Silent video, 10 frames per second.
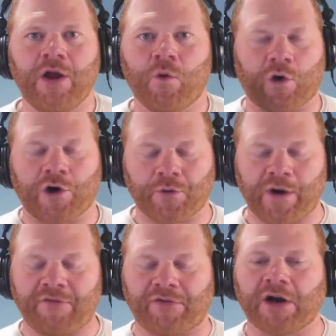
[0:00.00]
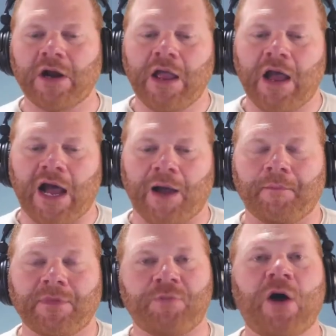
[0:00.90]
Word or whatever,
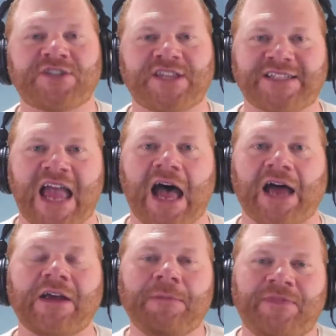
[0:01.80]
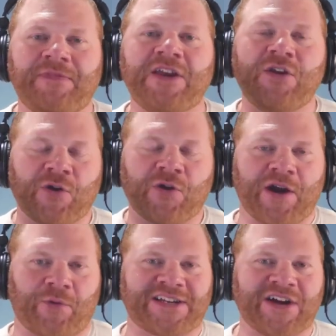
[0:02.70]
post this ad. Then you can create
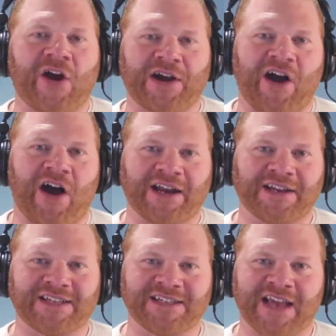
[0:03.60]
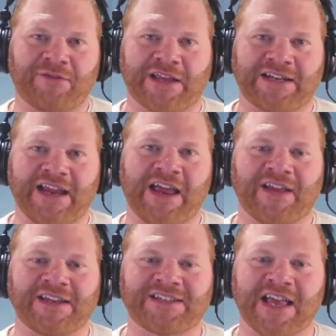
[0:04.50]
a retargeting audience inside of LinkedIn
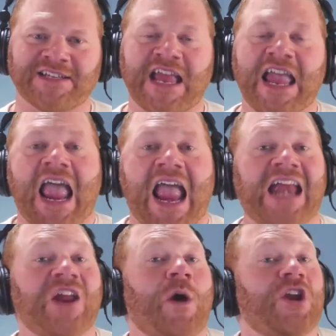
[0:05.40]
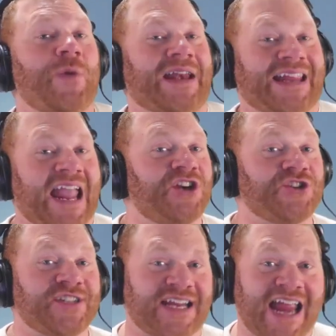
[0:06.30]
that says, anyone who
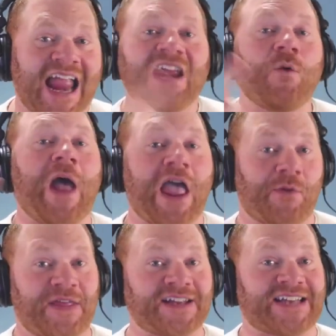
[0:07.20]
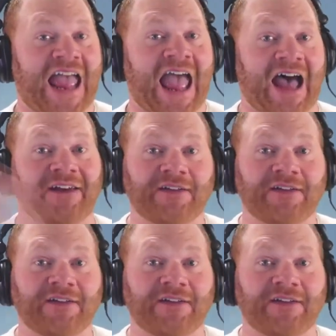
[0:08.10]
engages in any way with this ad,